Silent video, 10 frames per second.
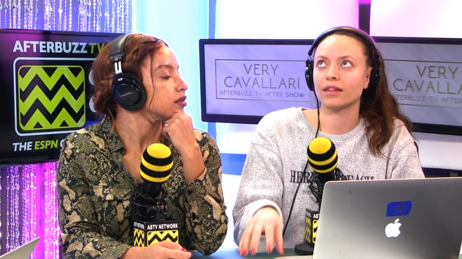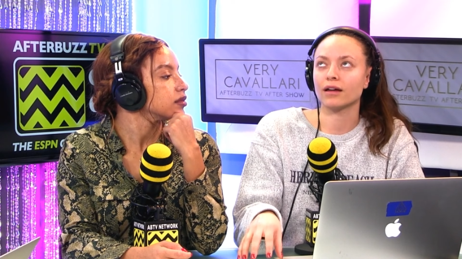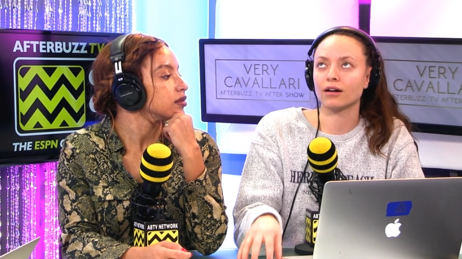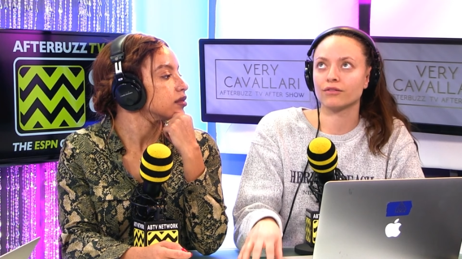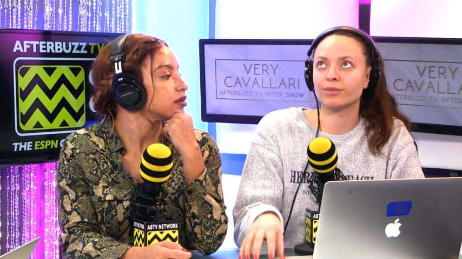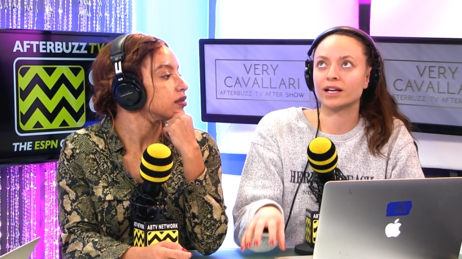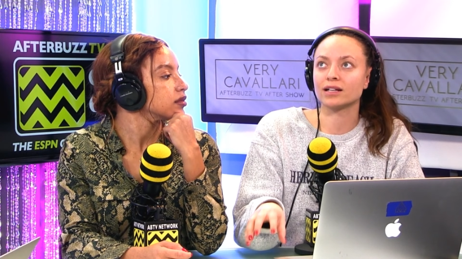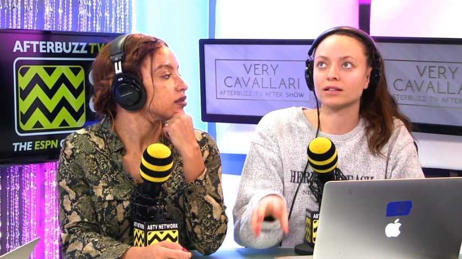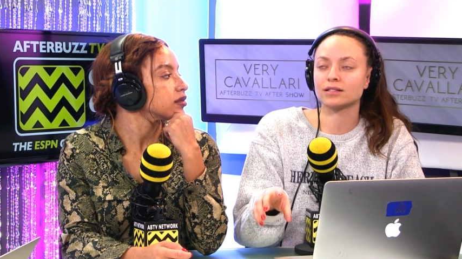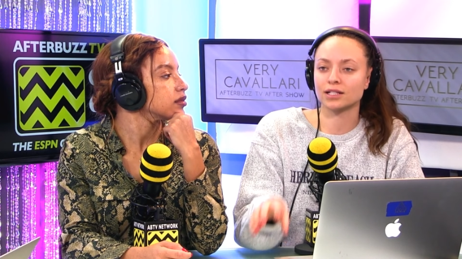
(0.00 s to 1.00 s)
Speaker 1: of
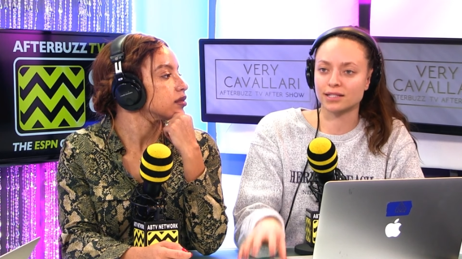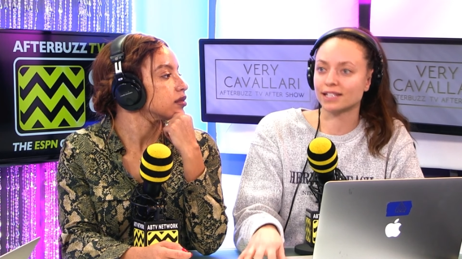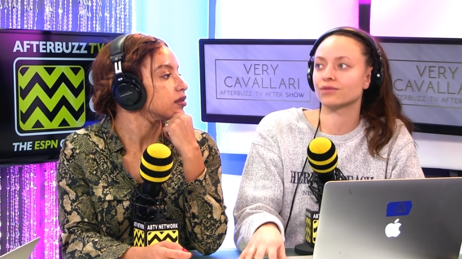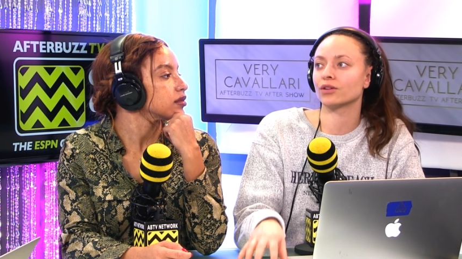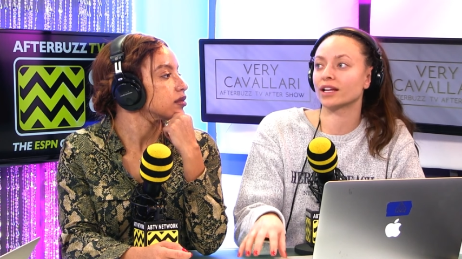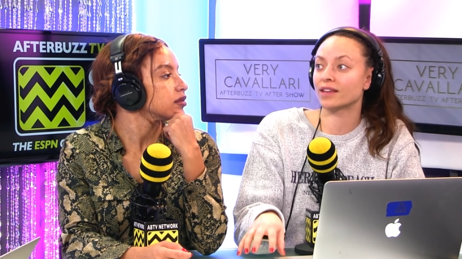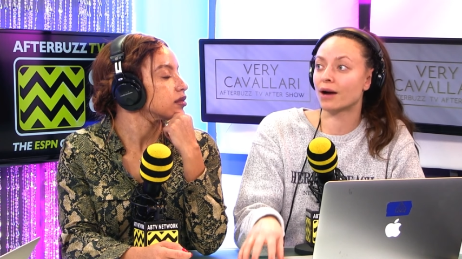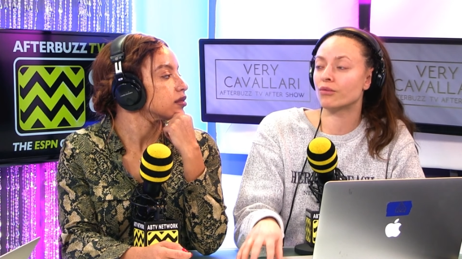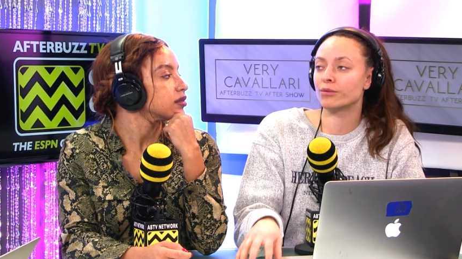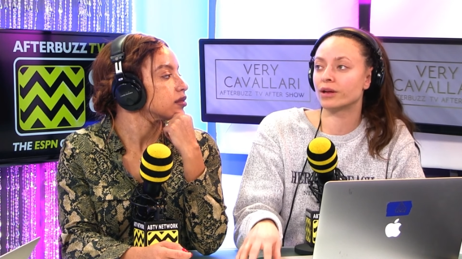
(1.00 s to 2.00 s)
being successful, like
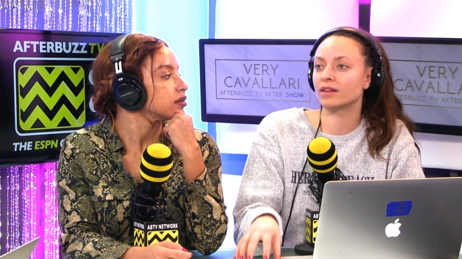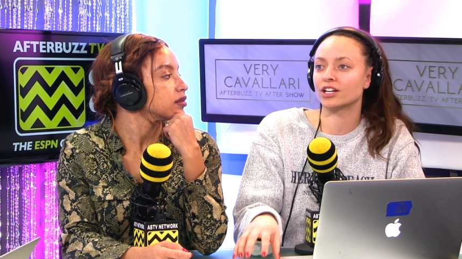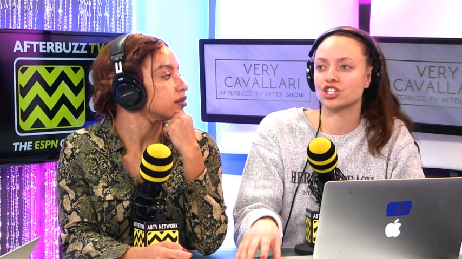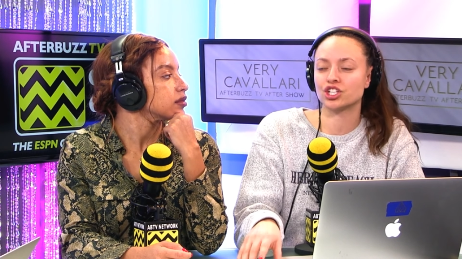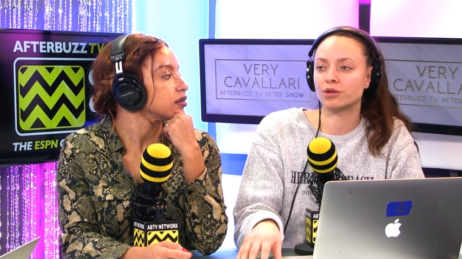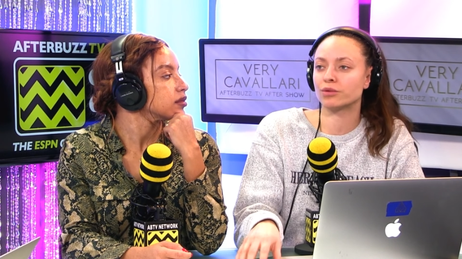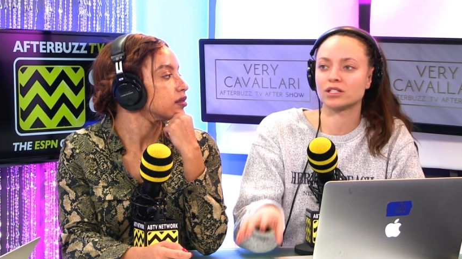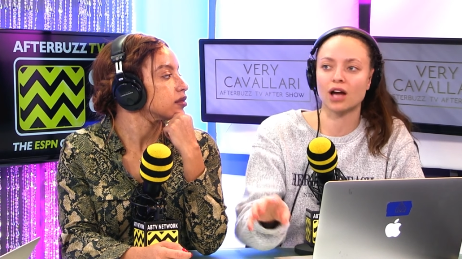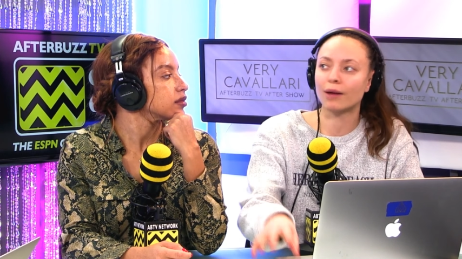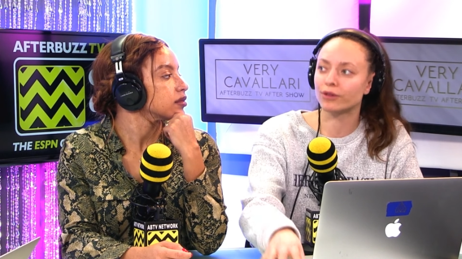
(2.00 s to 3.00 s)
that woman that she was
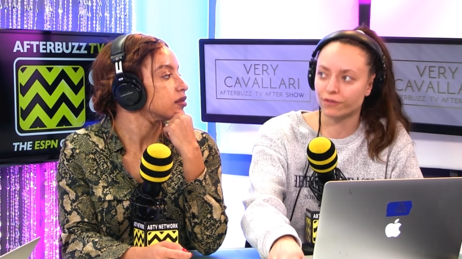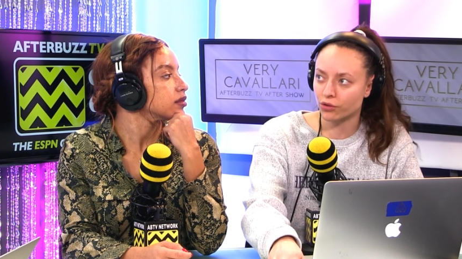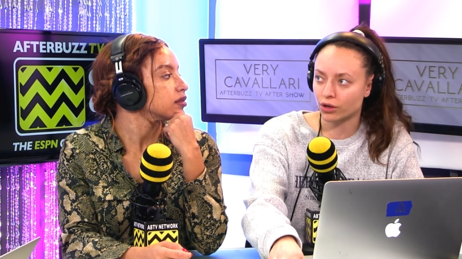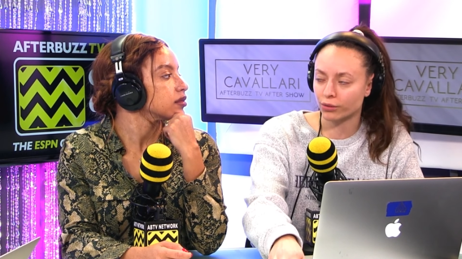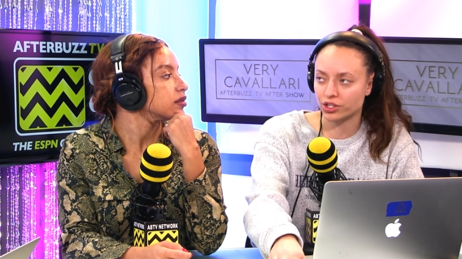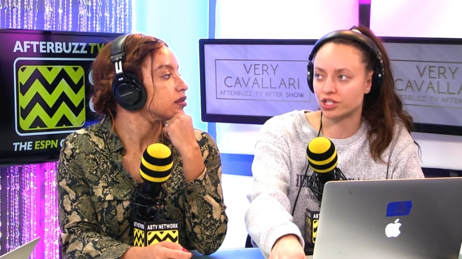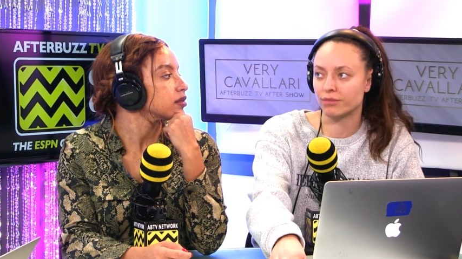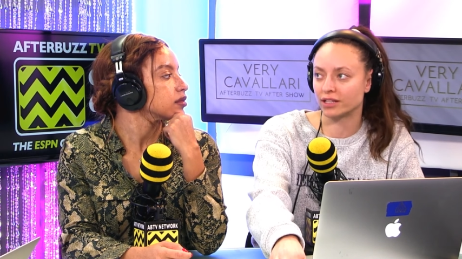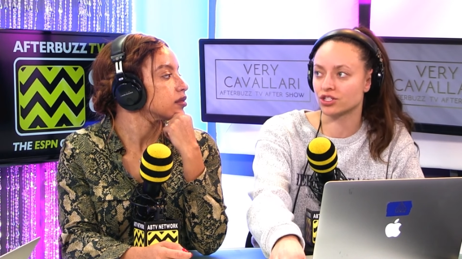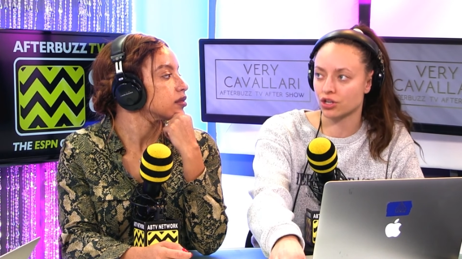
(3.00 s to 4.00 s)
not before when she
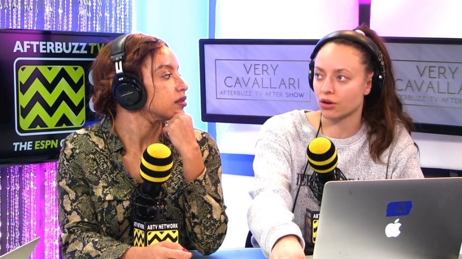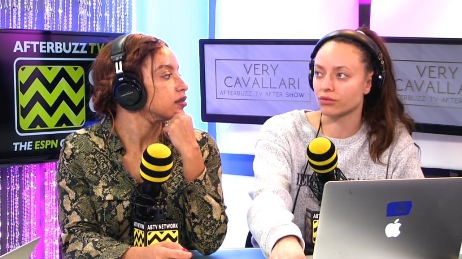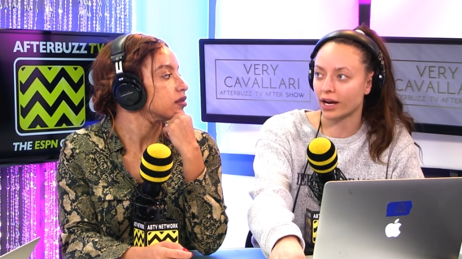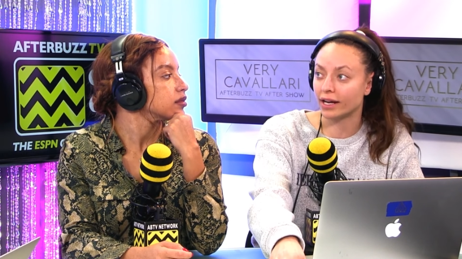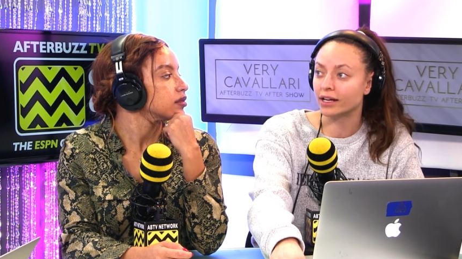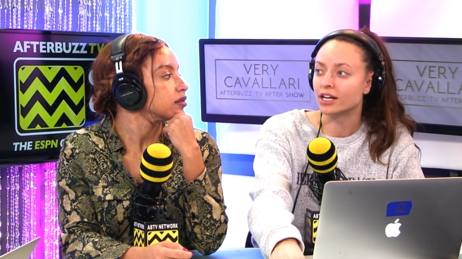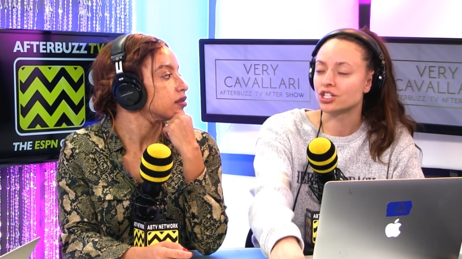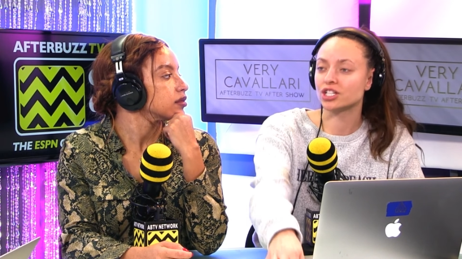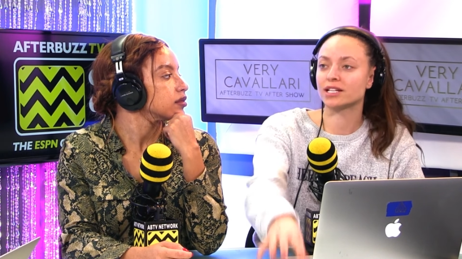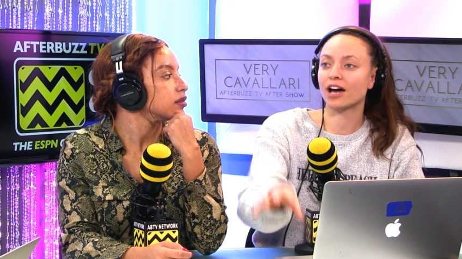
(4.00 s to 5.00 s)
met Stone, right?
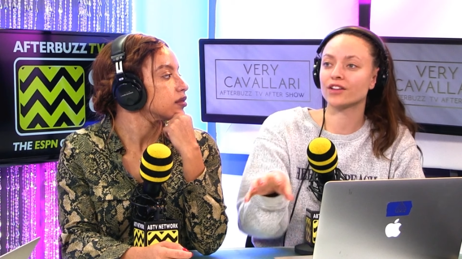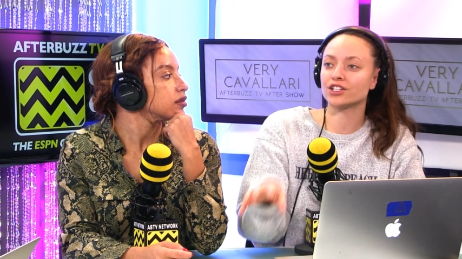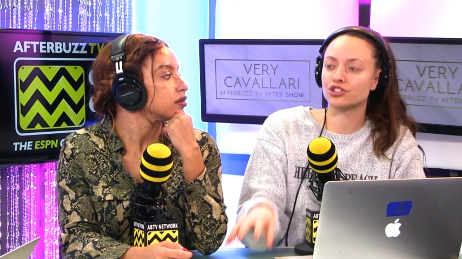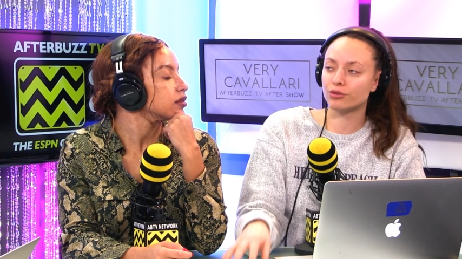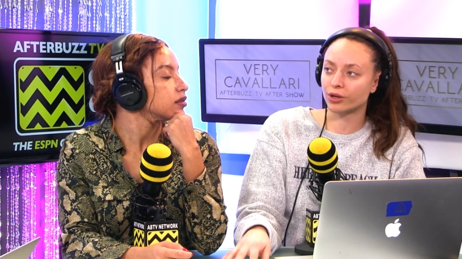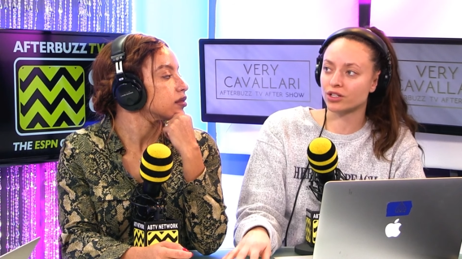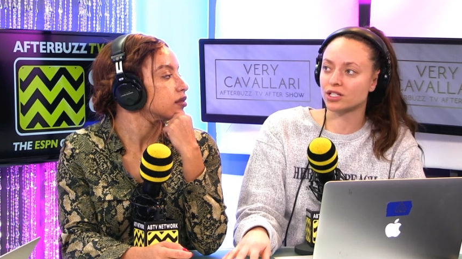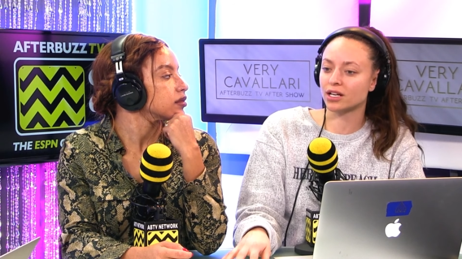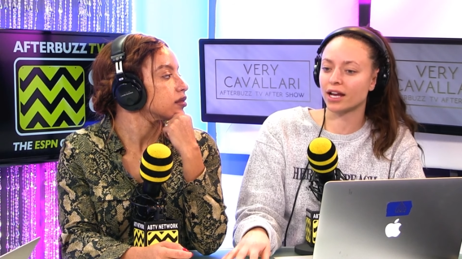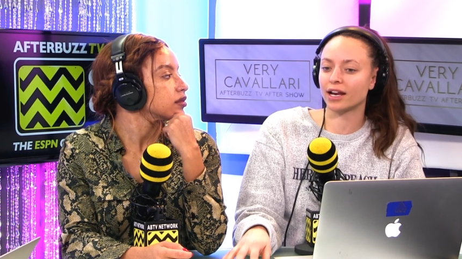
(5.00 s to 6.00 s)
She's now this new
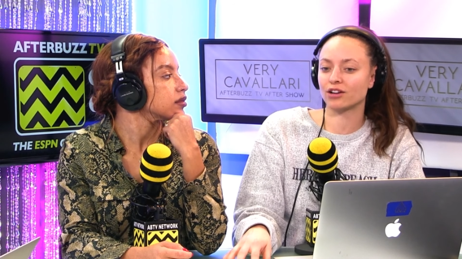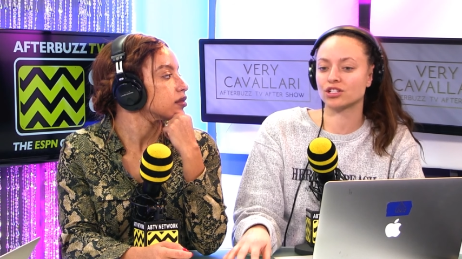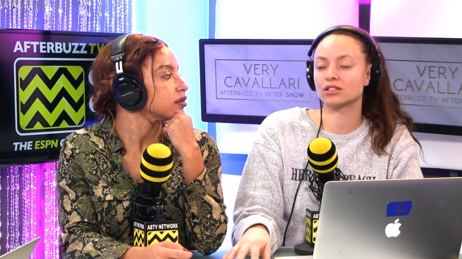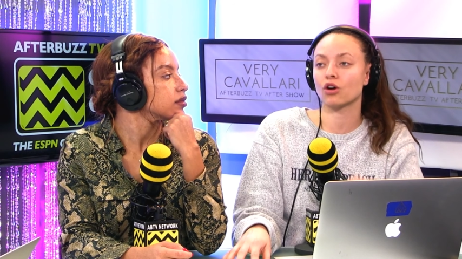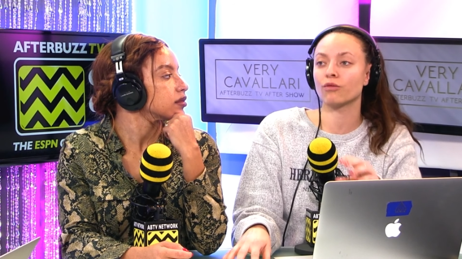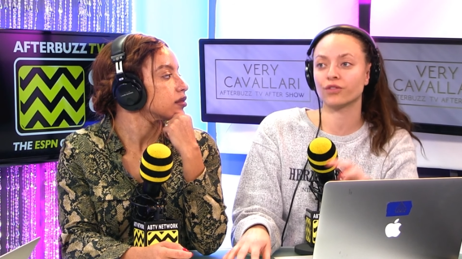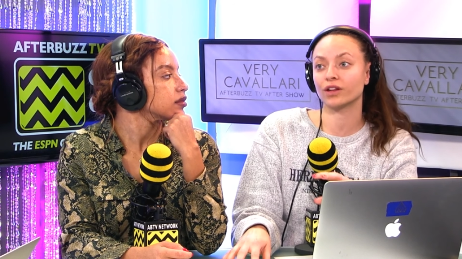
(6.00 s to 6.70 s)
person, and now she's hopefully